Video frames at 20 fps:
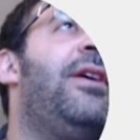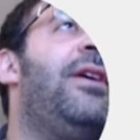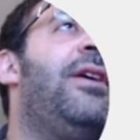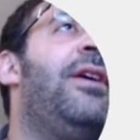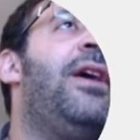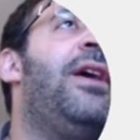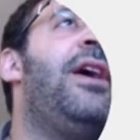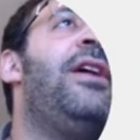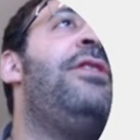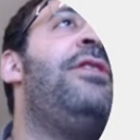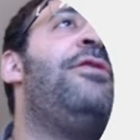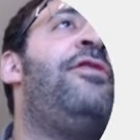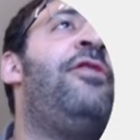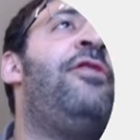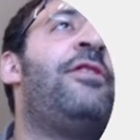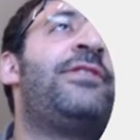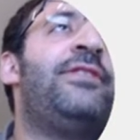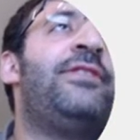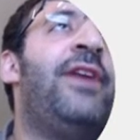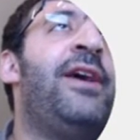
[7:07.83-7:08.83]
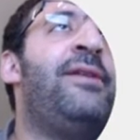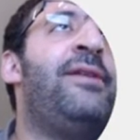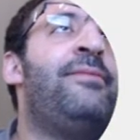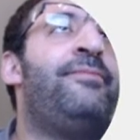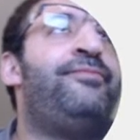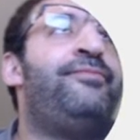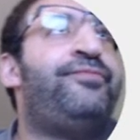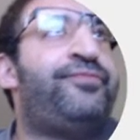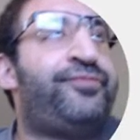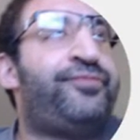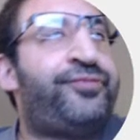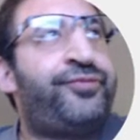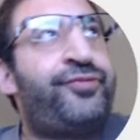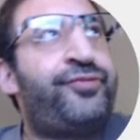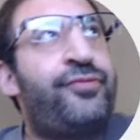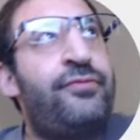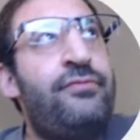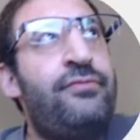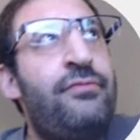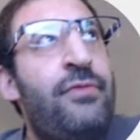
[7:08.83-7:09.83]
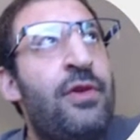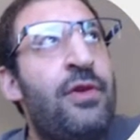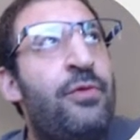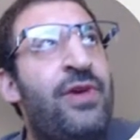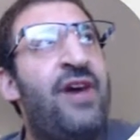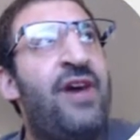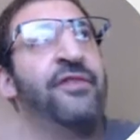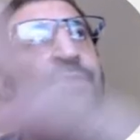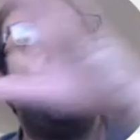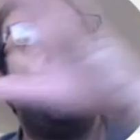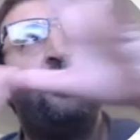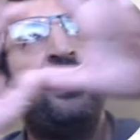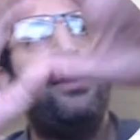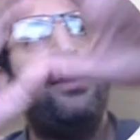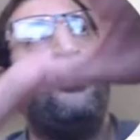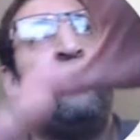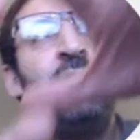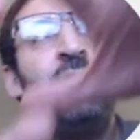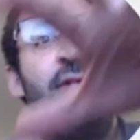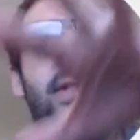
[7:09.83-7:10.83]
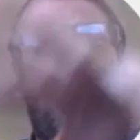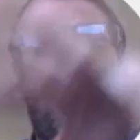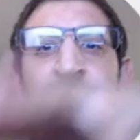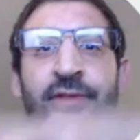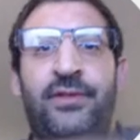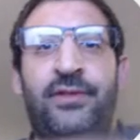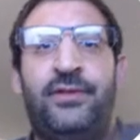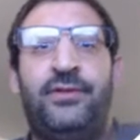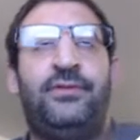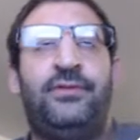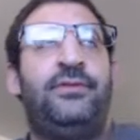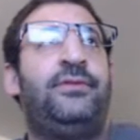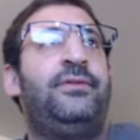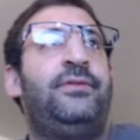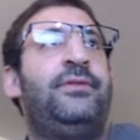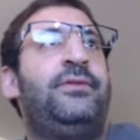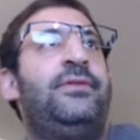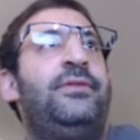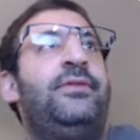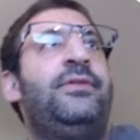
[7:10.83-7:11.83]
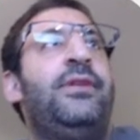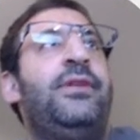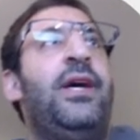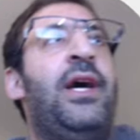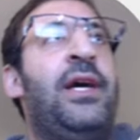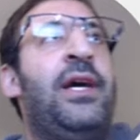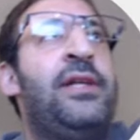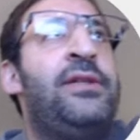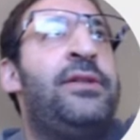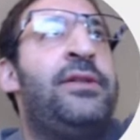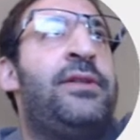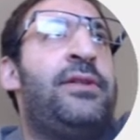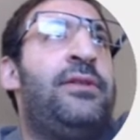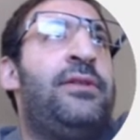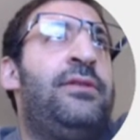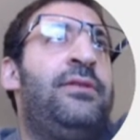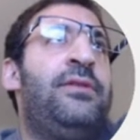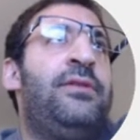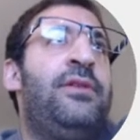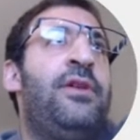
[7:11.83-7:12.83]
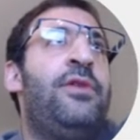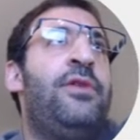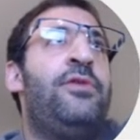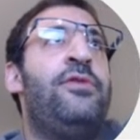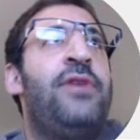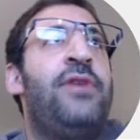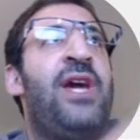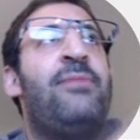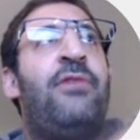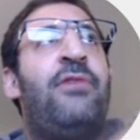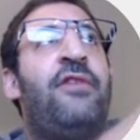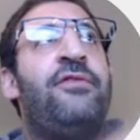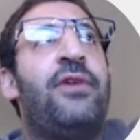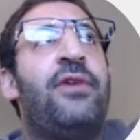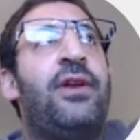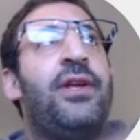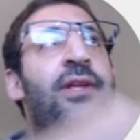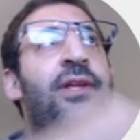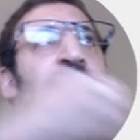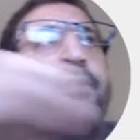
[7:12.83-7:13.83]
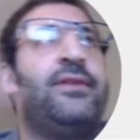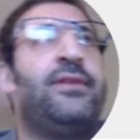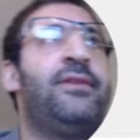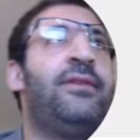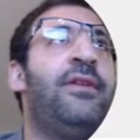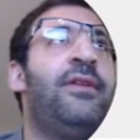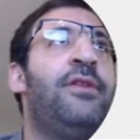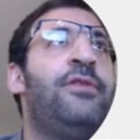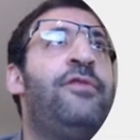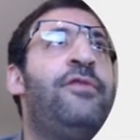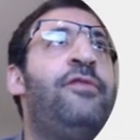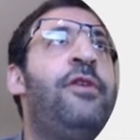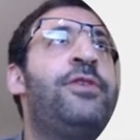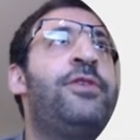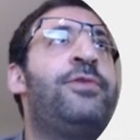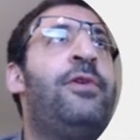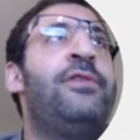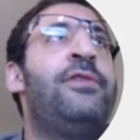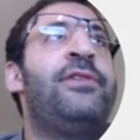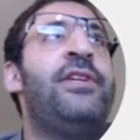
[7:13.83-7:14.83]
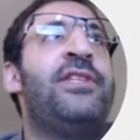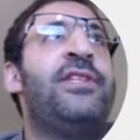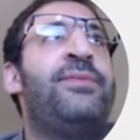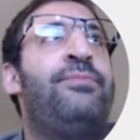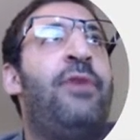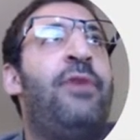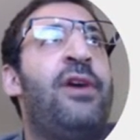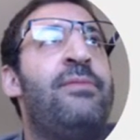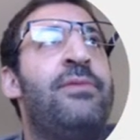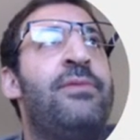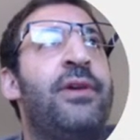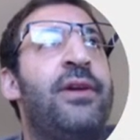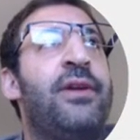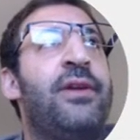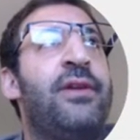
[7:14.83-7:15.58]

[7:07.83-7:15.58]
Here in the first line, we have two keywords and the name of the class. The first one is public.